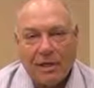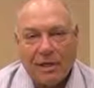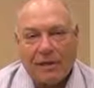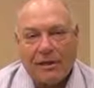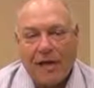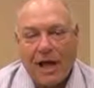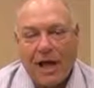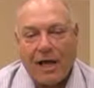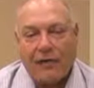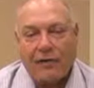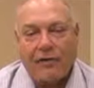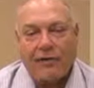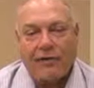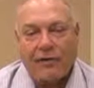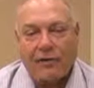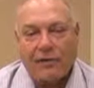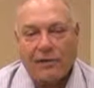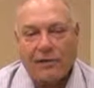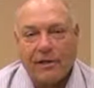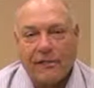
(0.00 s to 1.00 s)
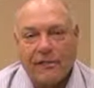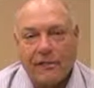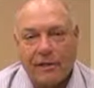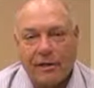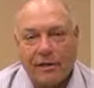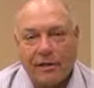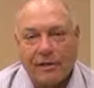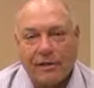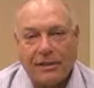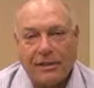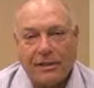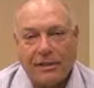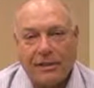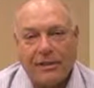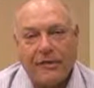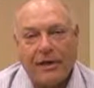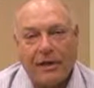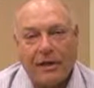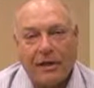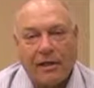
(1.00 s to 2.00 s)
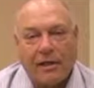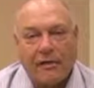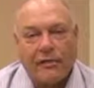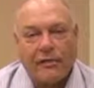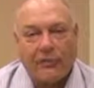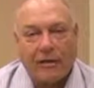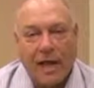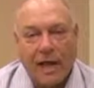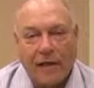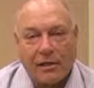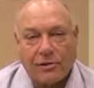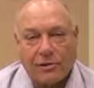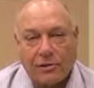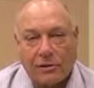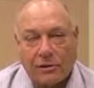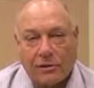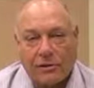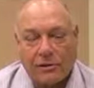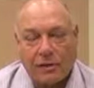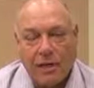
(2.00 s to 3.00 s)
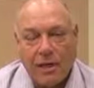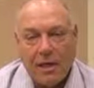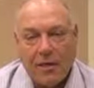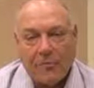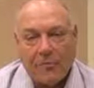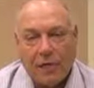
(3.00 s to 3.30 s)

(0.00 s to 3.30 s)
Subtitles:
allows for some very significant interaction,